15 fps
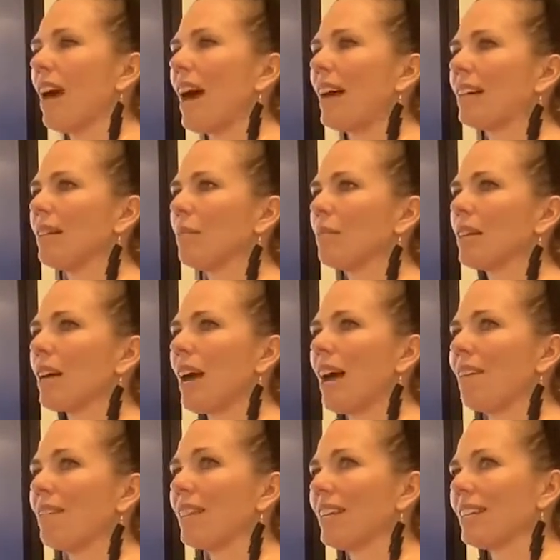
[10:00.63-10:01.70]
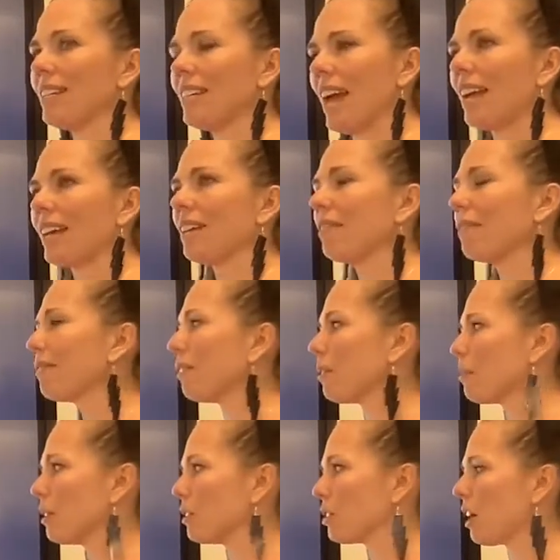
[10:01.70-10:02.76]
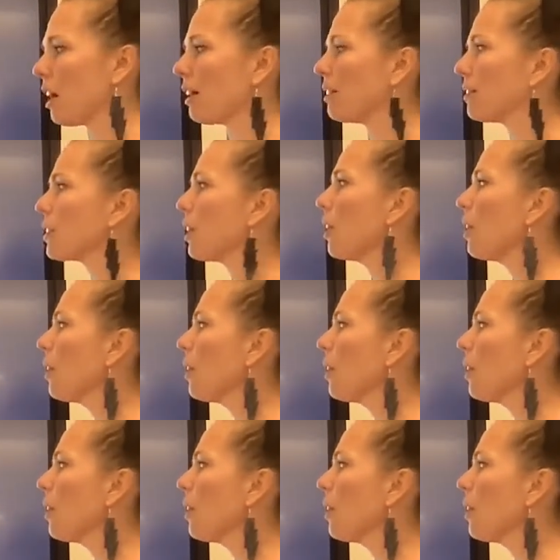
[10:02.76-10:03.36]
atom to have the negative formal charge.